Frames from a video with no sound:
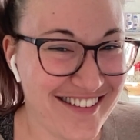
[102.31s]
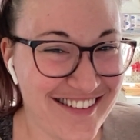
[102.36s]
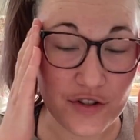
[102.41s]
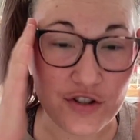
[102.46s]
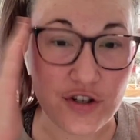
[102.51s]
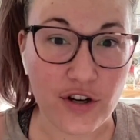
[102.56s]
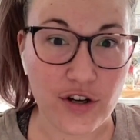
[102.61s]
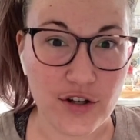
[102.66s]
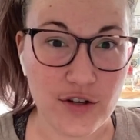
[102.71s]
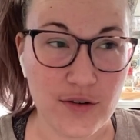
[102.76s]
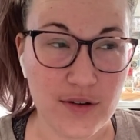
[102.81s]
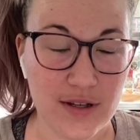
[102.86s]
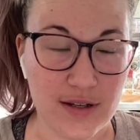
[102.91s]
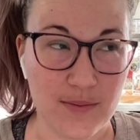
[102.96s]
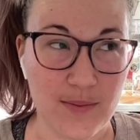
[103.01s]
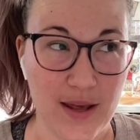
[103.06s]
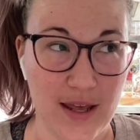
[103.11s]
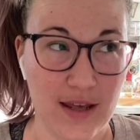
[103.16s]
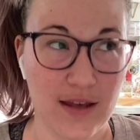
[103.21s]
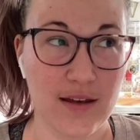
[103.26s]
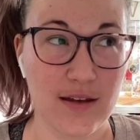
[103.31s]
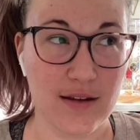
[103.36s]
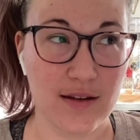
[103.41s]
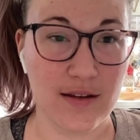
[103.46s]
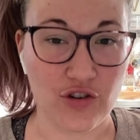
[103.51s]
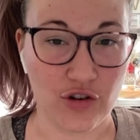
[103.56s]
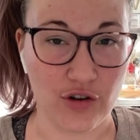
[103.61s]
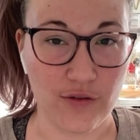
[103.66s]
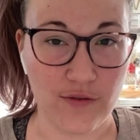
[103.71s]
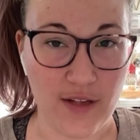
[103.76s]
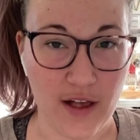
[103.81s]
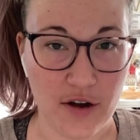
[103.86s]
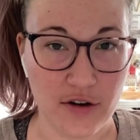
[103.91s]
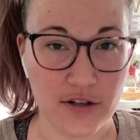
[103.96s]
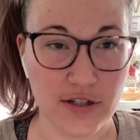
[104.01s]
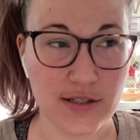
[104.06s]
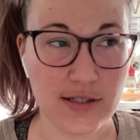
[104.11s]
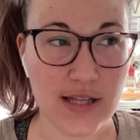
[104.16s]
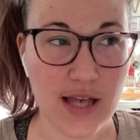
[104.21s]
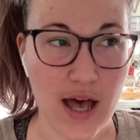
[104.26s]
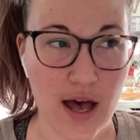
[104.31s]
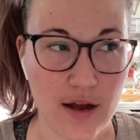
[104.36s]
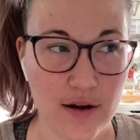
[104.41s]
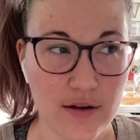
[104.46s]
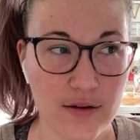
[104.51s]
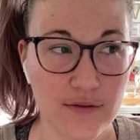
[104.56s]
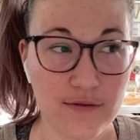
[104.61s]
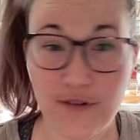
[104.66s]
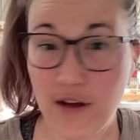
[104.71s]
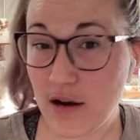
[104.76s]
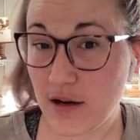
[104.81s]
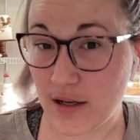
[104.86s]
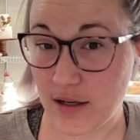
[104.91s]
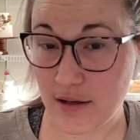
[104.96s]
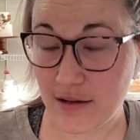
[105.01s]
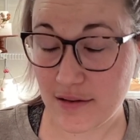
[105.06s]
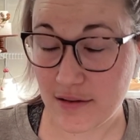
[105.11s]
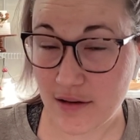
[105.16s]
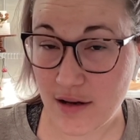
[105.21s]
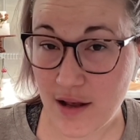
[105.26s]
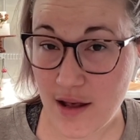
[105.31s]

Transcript: Sure, you can make sugar flowers out of fondant